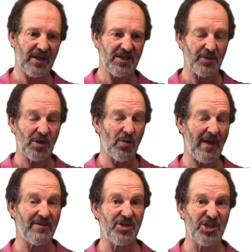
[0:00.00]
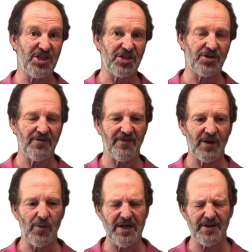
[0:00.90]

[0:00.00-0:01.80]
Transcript: So we call that the geostrophic wind.